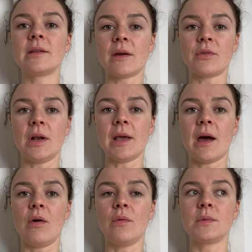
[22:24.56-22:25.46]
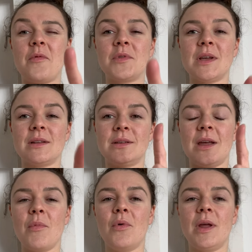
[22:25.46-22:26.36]
definitely helped. Saturday
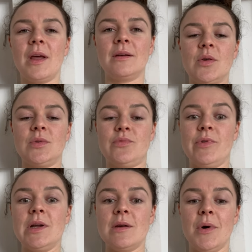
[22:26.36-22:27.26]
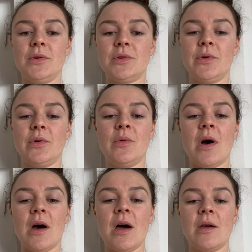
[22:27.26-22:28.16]
morning was really emotional.
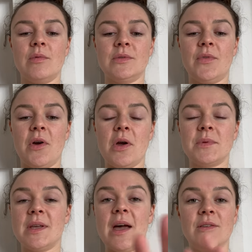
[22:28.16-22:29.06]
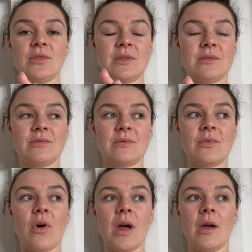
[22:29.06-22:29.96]
I was very upset, just
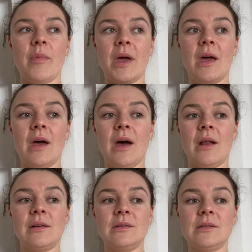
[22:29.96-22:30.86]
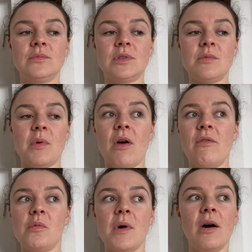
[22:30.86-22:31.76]
crying a bit and just a bit
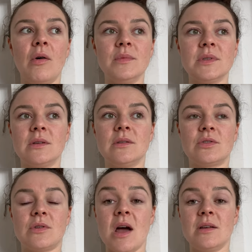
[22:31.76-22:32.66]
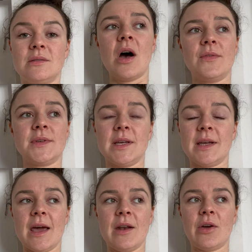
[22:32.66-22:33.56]
overwhelmed and stressed. Obviously,
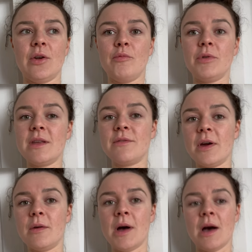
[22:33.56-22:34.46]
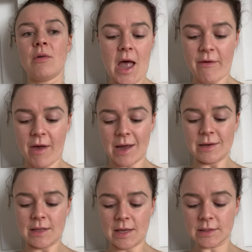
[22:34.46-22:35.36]
again, I couldn't breathe very well. I've
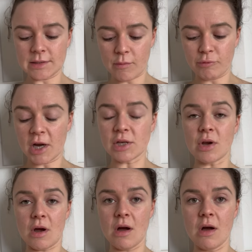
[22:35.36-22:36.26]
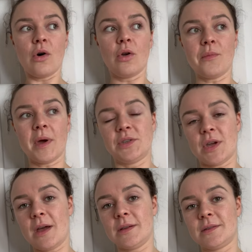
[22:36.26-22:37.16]
had this pressure on my
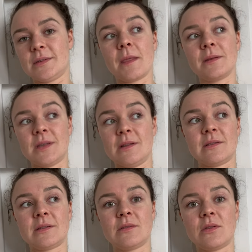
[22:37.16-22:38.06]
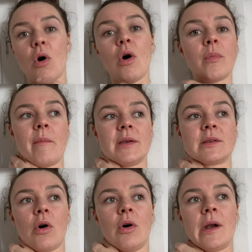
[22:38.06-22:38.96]
chest since the op. It's
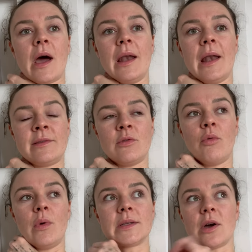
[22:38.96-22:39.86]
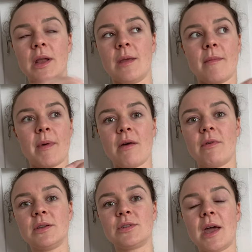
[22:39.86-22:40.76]
gotten a little tiny bit better
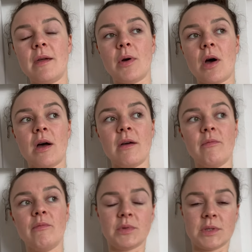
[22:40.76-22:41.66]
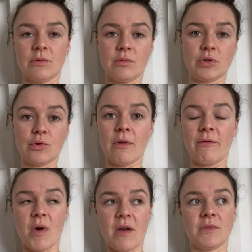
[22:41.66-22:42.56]
each day, but I'm still short
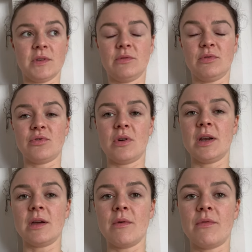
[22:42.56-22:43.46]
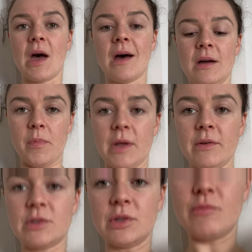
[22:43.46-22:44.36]
of breath and still struggling with that. But it's just